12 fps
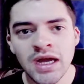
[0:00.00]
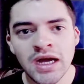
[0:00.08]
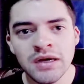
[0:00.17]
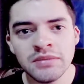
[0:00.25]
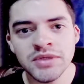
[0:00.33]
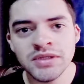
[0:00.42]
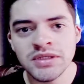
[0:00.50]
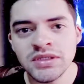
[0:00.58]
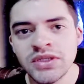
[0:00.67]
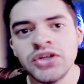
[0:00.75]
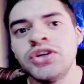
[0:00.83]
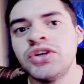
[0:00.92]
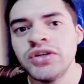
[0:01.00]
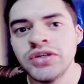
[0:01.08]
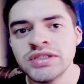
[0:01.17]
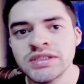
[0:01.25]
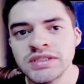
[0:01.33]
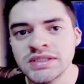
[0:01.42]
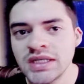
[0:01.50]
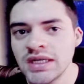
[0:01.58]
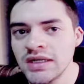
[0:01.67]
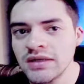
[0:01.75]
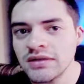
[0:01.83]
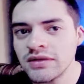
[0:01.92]
I'm a nurse,
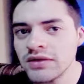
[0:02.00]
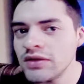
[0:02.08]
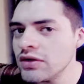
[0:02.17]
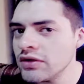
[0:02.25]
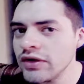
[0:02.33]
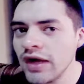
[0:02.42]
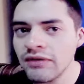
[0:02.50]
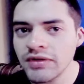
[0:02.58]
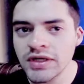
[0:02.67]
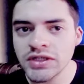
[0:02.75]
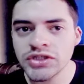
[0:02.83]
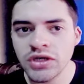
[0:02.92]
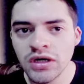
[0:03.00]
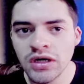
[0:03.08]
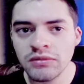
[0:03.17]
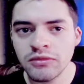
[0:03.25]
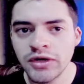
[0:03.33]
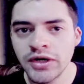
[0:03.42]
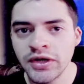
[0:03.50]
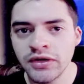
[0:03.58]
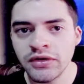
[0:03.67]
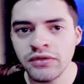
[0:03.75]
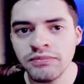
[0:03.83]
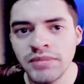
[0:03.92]
you know, you have a good job where
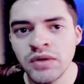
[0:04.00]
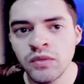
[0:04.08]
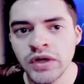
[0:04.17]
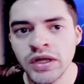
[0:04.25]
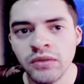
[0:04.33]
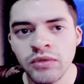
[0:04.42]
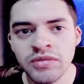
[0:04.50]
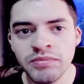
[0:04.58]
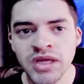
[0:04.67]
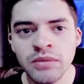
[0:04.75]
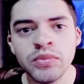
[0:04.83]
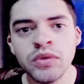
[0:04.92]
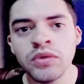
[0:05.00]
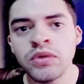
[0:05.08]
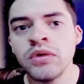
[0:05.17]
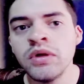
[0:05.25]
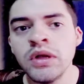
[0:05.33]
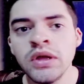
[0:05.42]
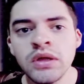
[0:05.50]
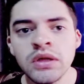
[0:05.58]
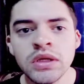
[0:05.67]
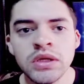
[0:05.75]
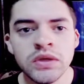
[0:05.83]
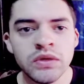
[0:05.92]
you've been working with people,
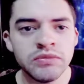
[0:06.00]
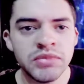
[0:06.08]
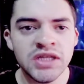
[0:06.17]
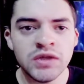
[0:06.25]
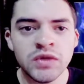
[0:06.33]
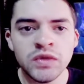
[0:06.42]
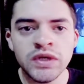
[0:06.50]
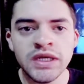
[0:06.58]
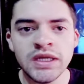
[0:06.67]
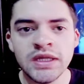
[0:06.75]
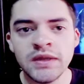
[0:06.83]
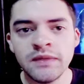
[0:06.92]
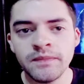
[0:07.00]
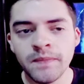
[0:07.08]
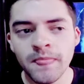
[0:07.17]
you've been doing,